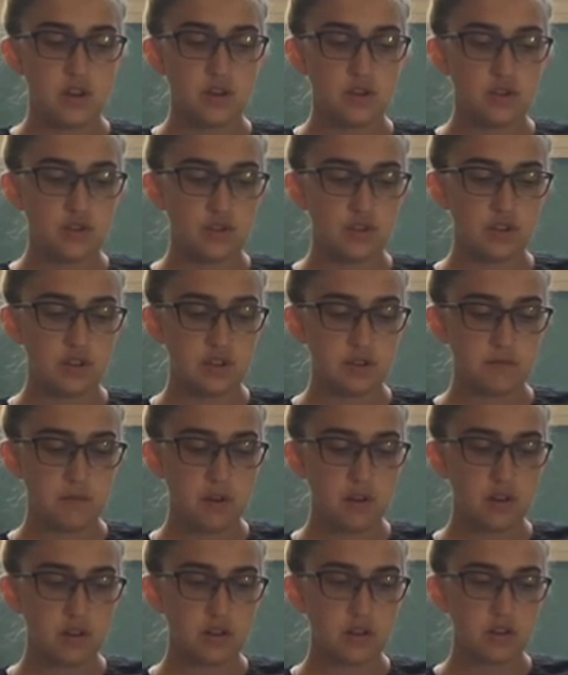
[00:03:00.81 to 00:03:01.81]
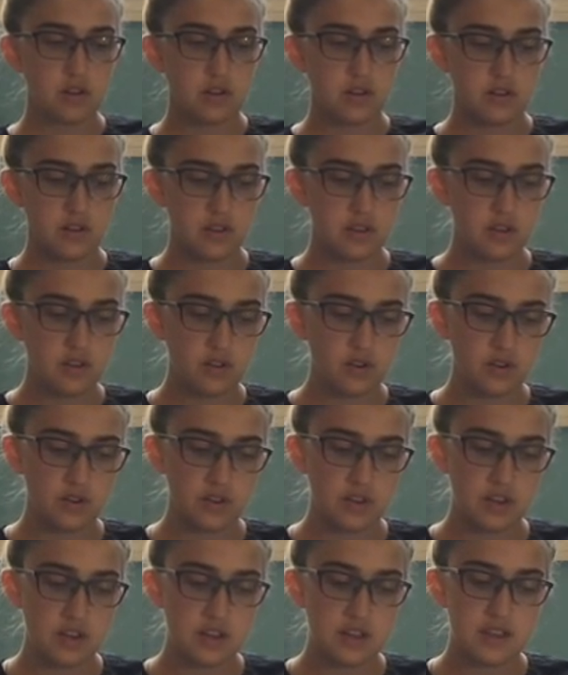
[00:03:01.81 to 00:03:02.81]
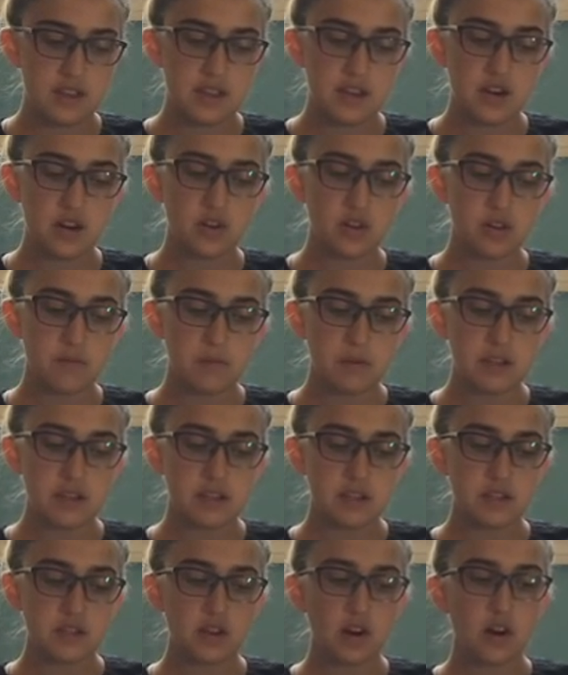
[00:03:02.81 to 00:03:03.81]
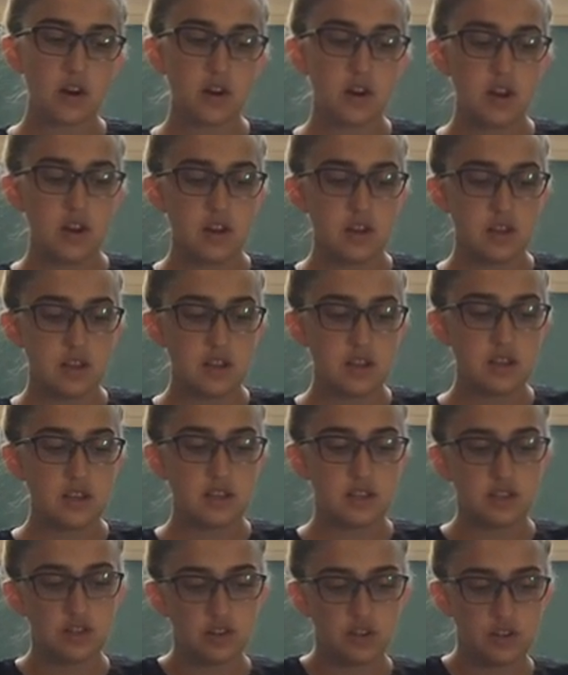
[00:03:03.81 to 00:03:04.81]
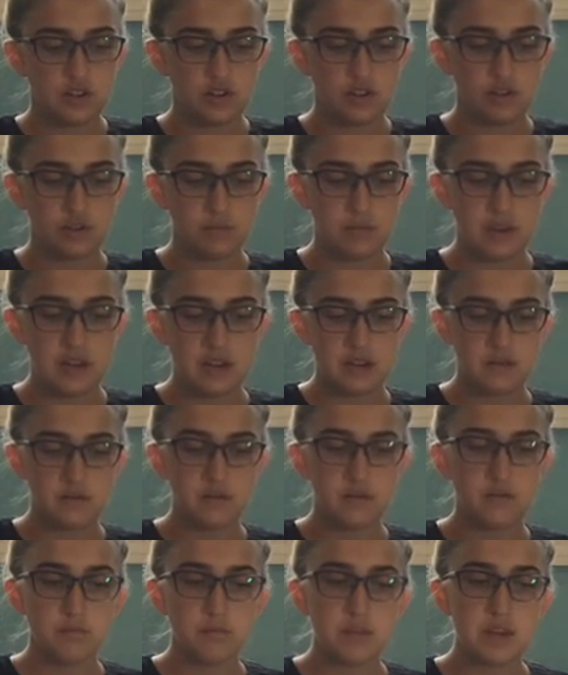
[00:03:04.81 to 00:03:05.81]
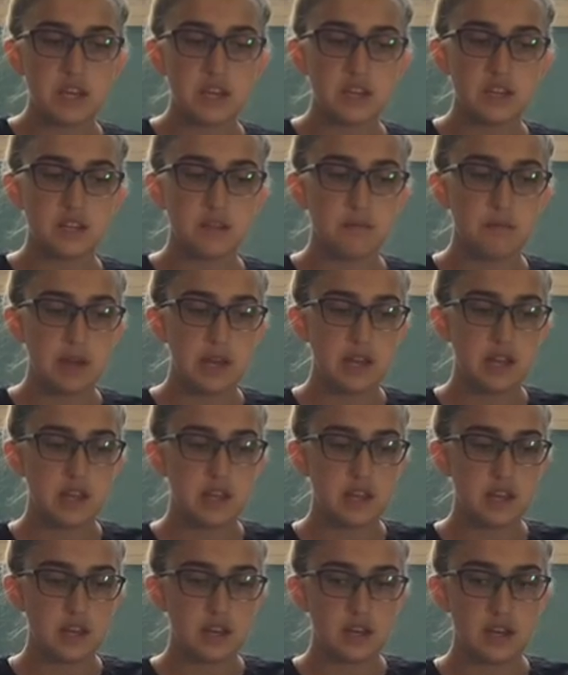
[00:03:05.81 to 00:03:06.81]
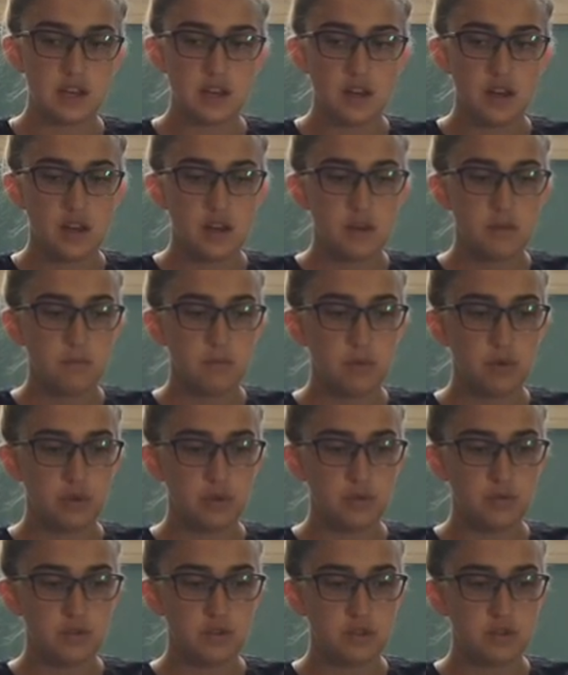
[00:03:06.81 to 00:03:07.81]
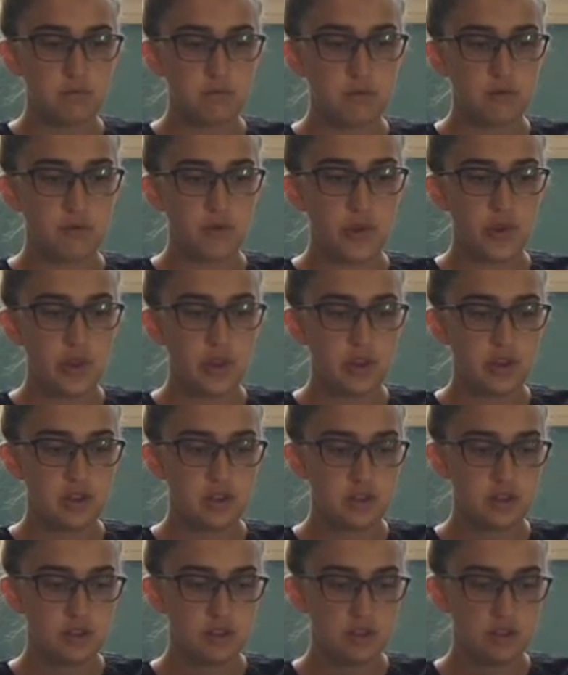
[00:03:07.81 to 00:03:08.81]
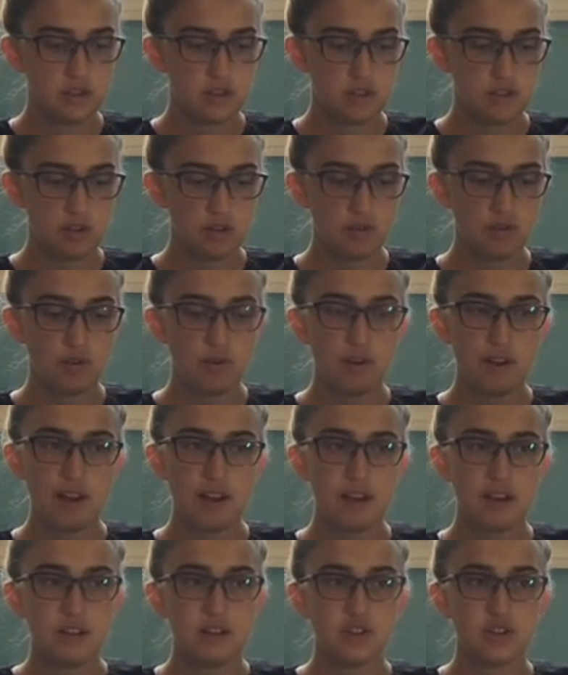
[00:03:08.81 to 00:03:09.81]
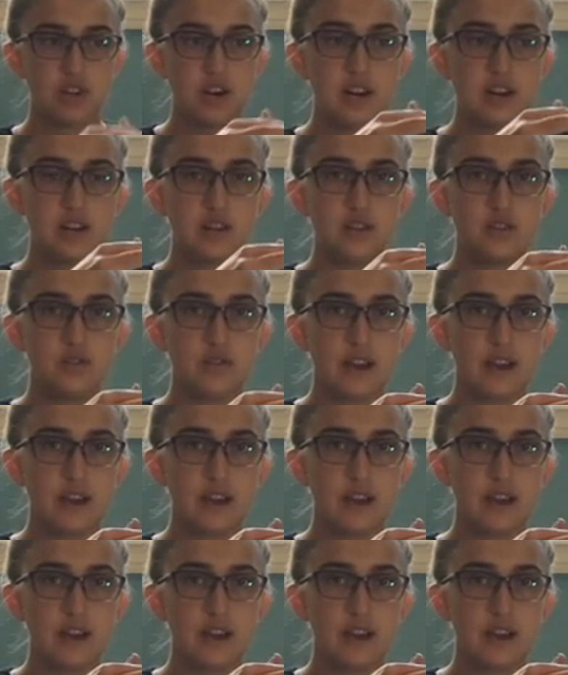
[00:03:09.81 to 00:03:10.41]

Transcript: So the smaller or the thinner the pieces are, the easier it'll be to make the balloon smooth. So go ahead and try to do